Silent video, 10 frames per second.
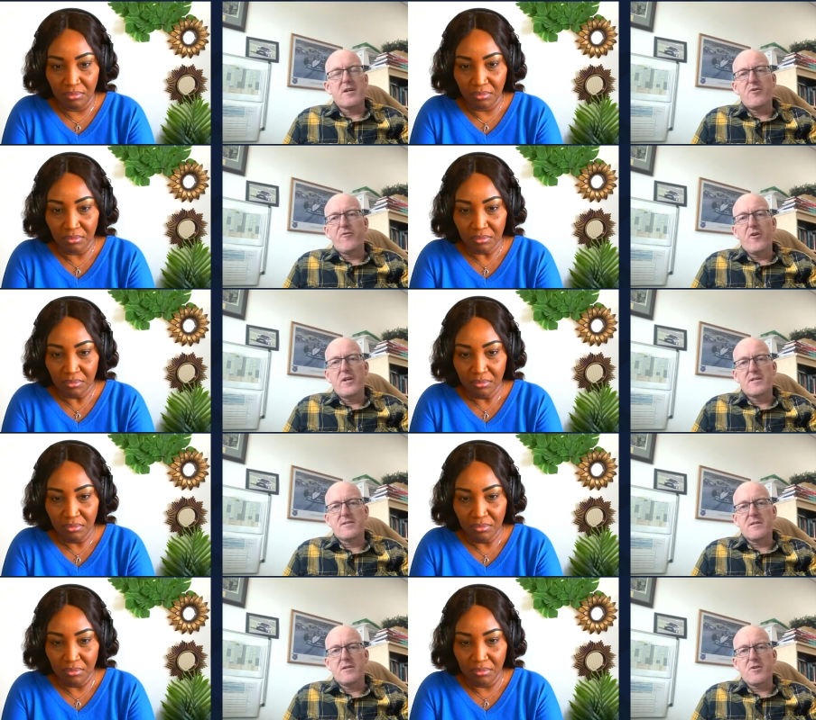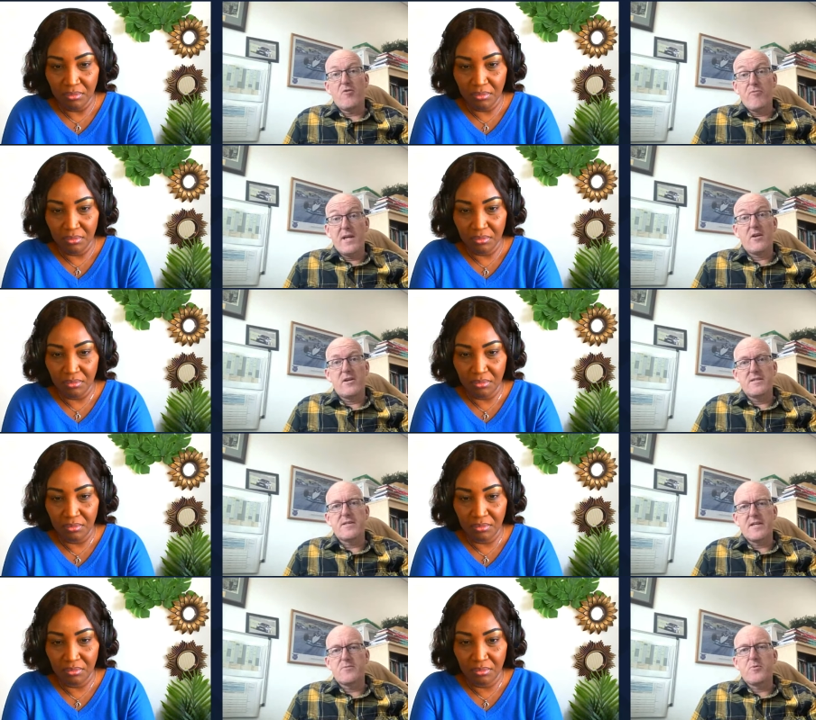Speaker 1: terrified as as I
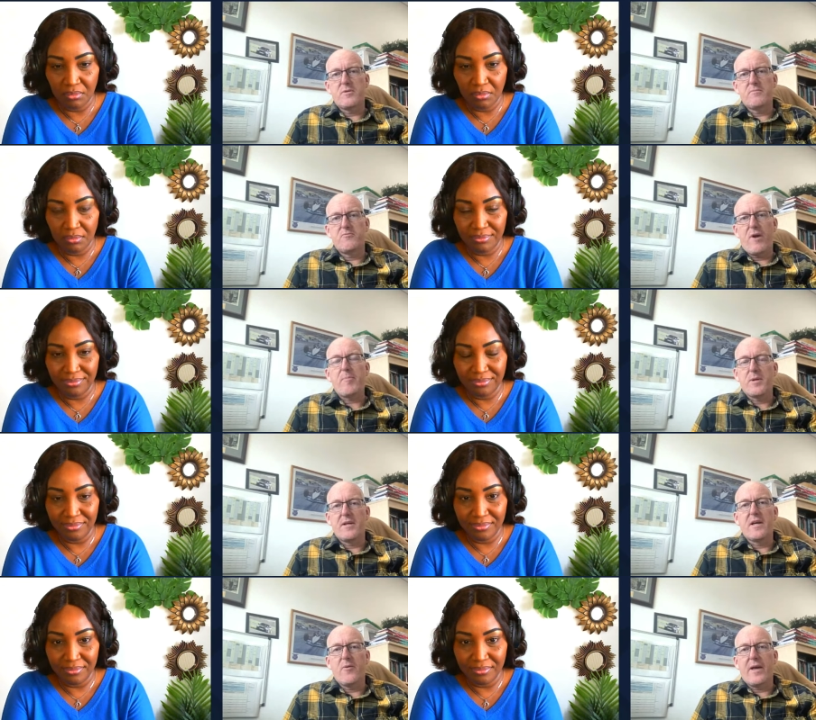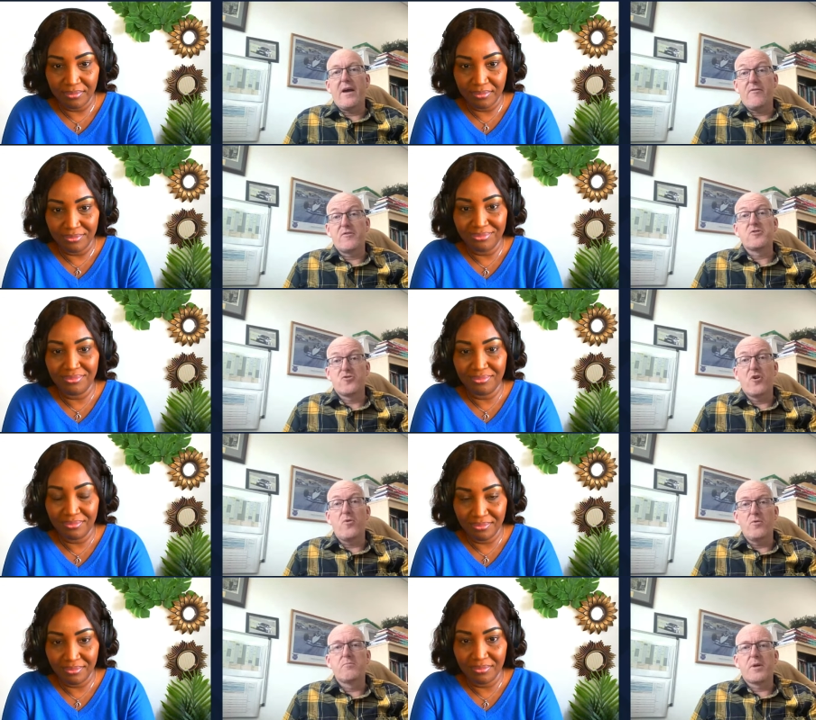realised things were rapidly going out of
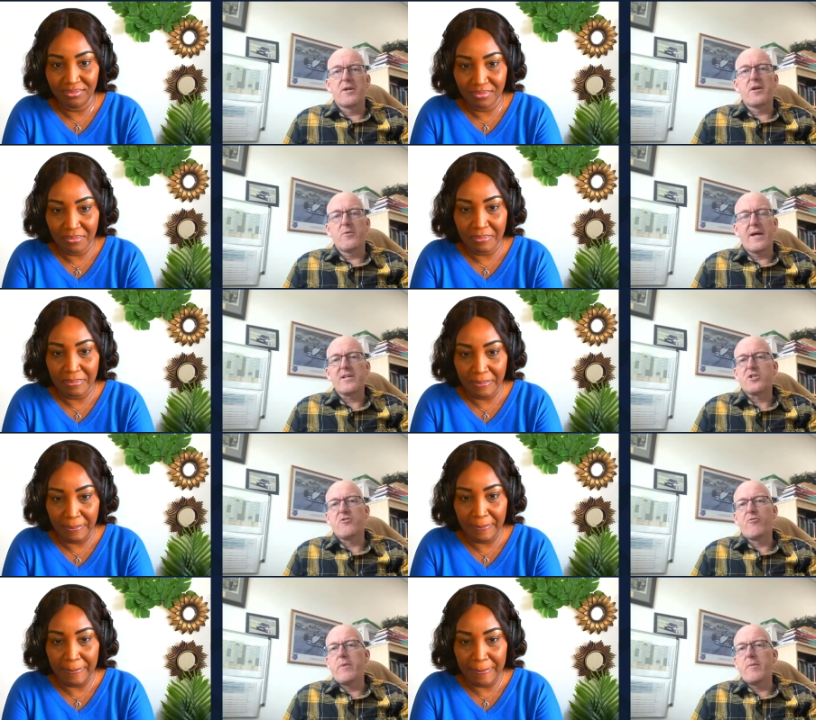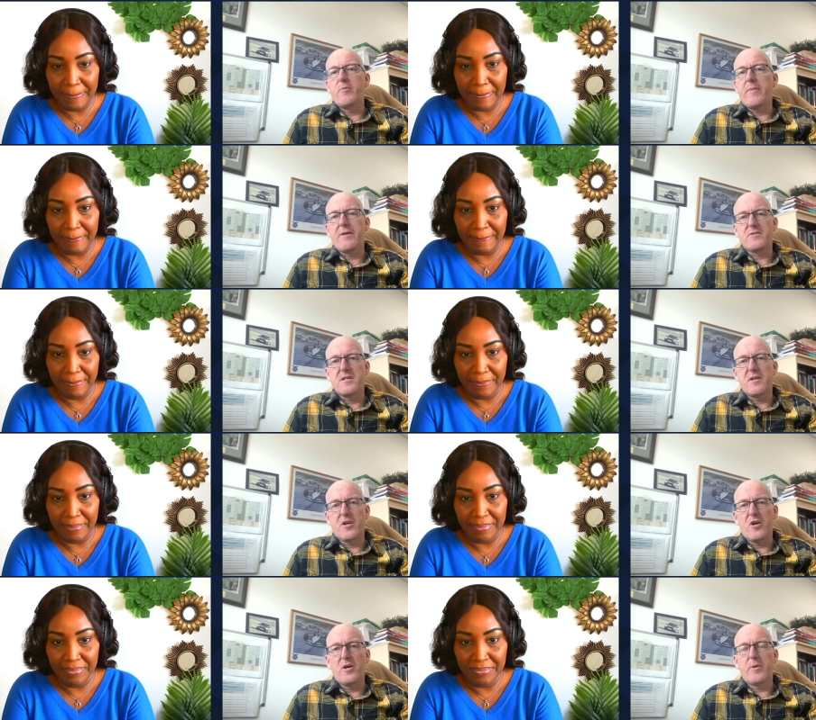control. But I don't actually remember mounting the
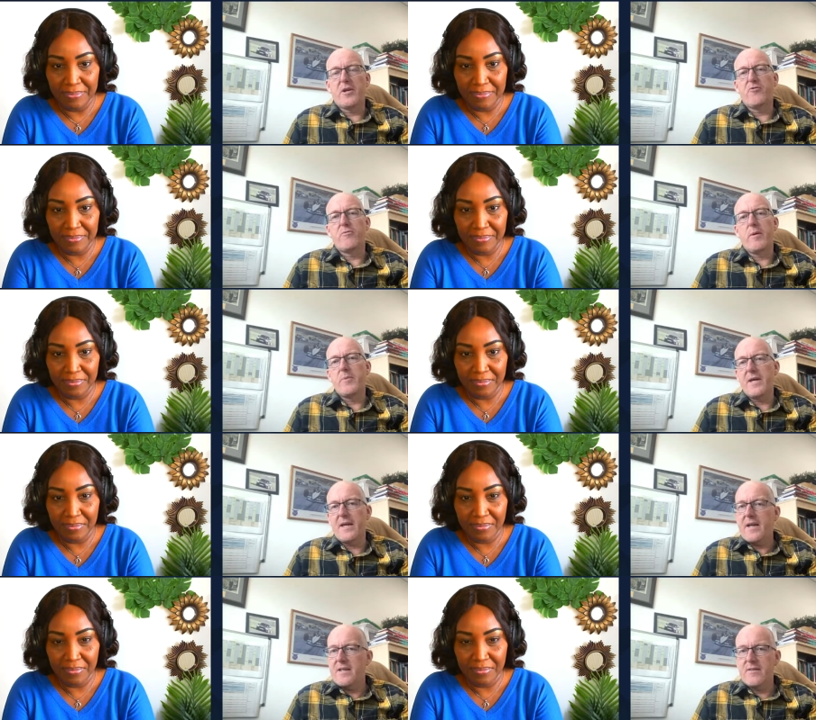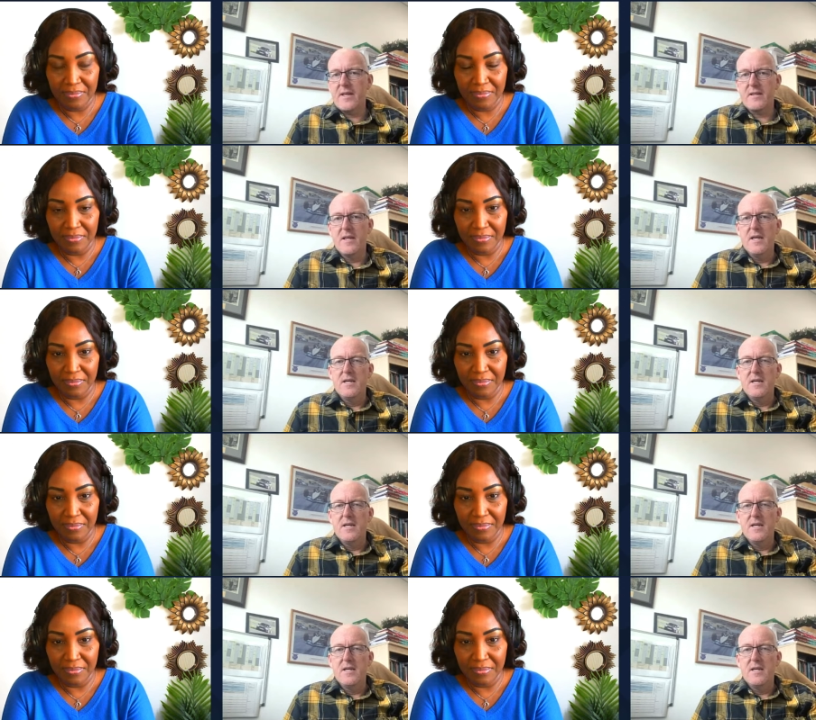curb. I don't remember hitting anything.